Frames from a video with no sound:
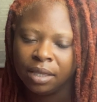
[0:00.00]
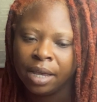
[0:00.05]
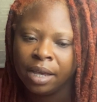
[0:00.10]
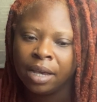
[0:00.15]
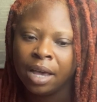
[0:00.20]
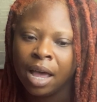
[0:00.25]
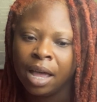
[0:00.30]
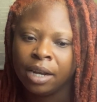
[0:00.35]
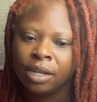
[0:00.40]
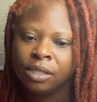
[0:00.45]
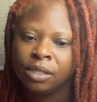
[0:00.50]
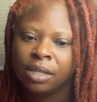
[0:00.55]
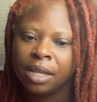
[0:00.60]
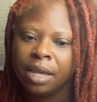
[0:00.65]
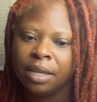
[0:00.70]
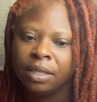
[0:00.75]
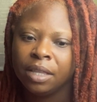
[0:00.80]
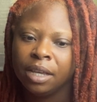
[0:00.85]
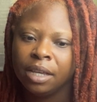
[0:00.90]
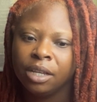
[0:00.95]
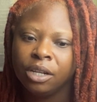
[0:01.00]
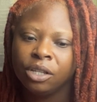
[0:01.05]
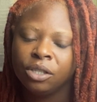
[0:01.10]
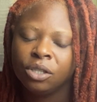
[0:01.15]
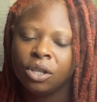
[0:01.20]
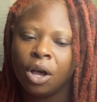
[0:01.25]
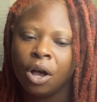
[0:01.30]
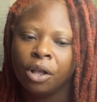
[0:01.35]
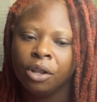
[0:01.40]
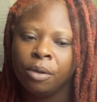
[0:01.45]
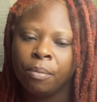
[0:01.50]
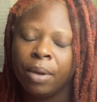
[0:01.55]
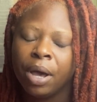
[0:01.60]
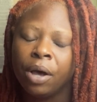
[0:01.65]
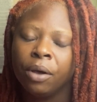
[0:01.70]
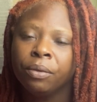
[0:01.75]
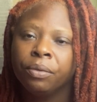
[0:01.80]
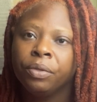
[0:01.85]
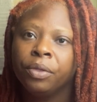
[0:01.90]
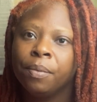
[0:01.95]
that God is saying, that it is all
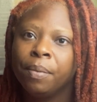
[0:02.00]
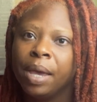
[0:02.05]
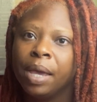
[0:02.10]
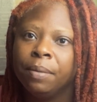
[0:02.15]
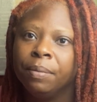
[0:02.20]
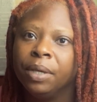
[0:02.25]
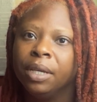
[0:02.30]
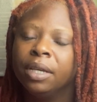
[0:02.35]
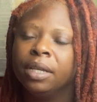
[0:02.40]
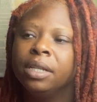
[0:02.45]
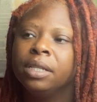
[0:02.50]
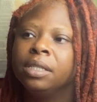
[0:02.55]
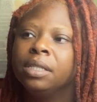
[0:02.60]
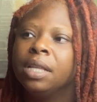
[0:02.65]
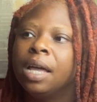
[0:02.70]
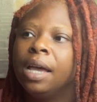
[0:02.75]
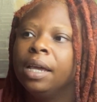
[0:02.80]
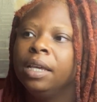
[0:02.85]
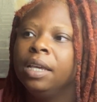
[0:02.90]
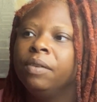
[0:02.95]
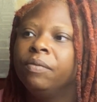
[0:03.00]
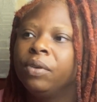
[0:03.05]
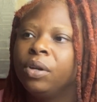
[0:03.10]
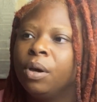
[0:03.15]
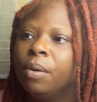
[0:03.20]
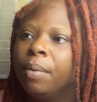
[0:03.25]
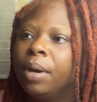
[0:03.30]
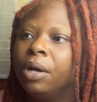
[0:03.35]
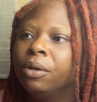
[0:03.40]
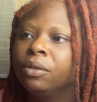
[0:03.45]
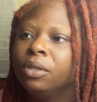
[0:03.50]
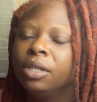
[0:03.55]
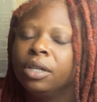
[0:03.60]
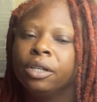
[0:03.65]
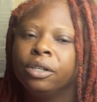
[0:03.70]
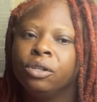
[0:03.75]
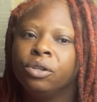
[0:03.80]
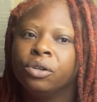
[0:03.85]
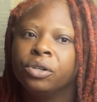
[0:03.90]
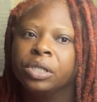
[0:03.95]
about the baby. It is not even about the
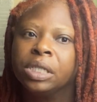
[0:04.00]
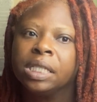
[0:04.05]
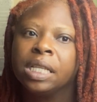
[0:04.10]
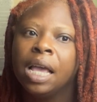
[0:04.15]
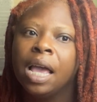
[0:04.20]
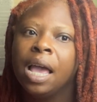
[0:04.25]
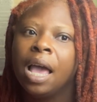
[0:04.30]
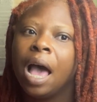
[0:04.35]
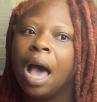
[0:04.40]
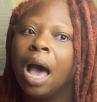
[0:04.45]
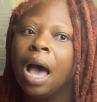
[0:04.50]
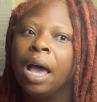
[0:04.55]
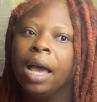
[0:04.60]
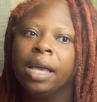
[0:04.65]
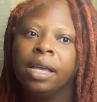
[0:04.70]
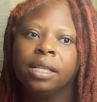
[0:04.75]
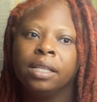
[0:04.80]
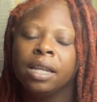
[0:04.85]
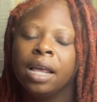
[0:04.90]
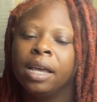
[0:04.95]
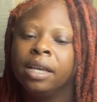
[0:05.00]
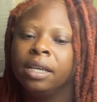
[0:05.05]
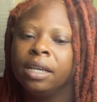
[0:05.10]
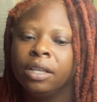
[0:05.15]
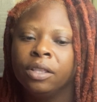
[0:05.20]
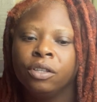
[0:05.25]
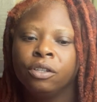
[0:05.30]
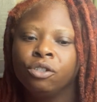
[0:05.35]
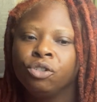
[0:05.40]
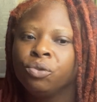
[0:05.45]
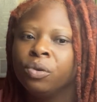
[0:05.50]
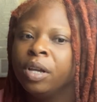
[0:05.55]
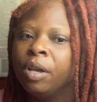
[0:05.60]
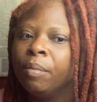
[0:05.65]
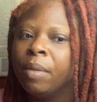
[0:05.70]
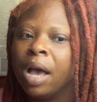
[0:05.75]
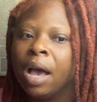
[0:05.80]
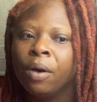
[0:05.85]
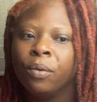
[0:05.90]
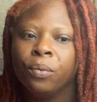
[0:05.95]
adults. I, like, in the
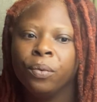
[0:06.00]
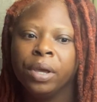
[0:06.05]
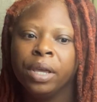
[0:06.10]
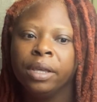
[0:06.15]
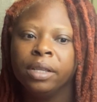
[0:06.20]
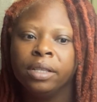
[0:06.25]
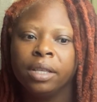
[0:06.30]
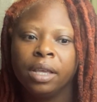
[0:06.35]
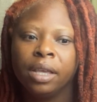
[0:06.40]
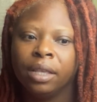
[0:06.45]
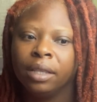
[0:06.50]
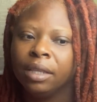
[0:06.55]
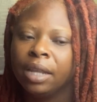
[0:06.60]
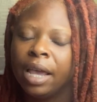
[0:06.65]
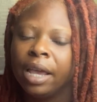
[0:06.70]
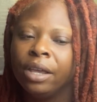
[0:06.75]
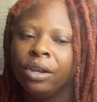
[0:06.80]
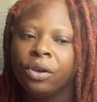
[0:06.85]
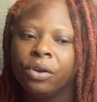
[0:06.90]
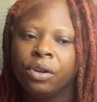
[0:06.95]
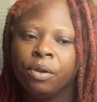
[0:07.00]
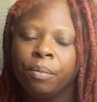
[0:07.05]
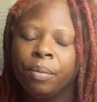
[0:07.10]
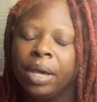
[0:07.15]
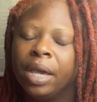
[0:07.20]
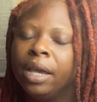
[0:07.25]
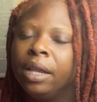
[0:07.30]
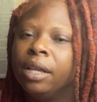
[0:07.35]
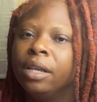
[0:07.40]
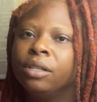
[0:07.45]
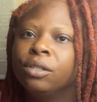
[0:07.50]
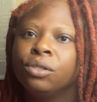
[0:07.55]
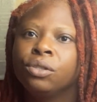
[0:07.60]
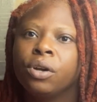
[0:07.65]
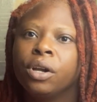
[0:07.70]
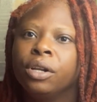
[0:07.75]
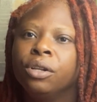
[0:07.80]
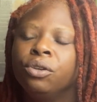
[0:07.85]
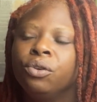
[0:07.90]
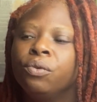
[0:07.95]
dream, I went and laid on the bed and
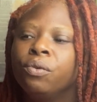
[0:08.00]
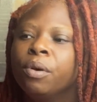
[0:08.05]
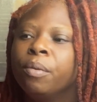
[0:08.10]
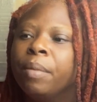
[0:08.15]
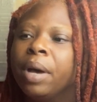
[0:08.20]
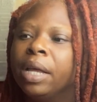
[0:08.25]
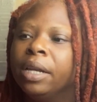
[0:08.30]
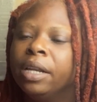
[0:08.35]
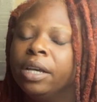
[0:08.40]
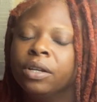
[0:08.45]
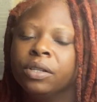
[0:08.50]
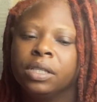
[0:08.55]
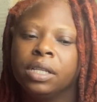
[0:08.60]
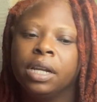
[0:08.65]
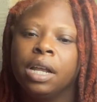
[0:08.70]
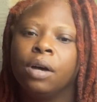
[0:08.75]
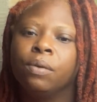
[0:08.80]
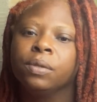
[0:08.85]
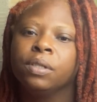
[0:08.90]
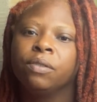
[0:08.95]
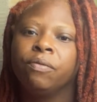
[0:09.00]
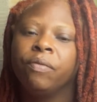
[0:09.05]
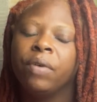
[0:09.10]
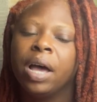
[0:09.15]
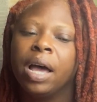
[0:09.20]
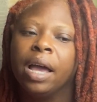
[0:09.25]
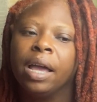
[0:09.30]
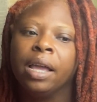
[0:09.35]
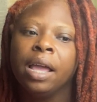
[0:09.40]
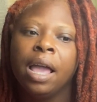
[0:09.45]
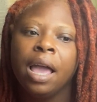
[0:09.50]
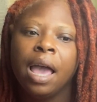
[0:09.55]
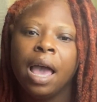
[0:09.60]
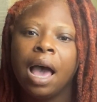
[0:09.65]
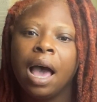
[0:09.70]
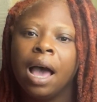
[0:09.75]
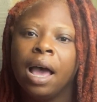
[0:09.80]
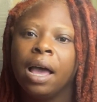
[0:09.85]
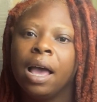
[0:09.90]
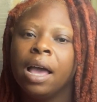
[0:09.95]
started doing my nails, and I was fine.
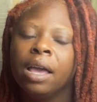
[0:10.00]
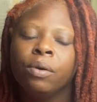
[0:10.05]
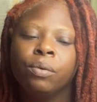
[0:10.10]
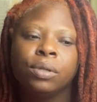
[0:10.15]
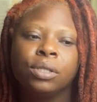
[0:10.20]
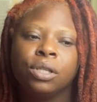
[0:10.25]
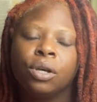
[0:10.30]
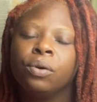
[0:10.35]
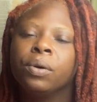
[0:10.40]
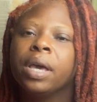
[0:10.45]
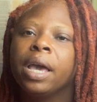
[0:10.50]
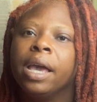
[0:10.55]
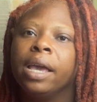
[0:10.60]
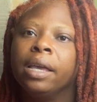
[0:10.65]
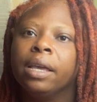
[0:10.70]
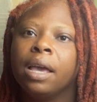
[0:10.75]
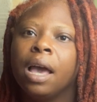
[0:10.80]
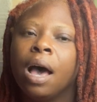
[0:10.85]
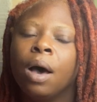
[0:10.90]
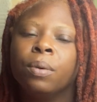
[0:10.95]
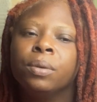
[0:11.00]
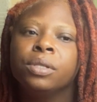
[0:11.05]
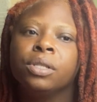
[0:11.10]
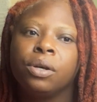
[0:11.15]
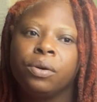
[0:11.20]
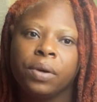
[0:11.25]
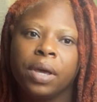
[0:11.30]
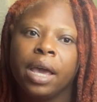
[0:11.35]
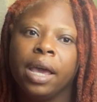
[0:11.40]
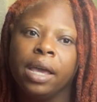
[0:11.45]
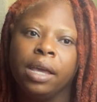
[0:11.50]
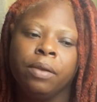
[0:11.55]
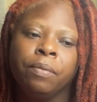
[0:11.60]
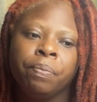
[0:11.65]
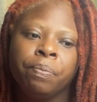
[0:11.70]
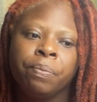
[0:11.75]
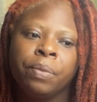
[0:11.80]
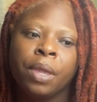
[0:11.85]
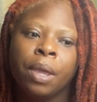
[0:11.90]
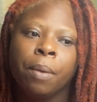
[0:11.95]
I was okay.
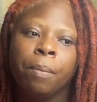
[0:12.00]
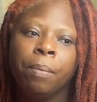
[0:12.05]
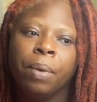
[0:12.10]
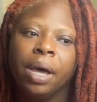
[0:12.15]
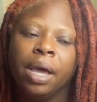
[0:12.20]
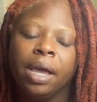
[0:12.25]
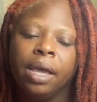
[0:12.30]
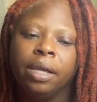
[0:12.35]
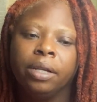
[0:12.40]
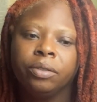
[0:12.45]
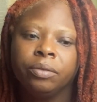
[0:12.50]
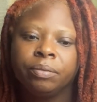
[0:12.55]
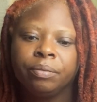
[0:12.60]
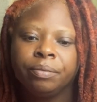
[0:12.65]
But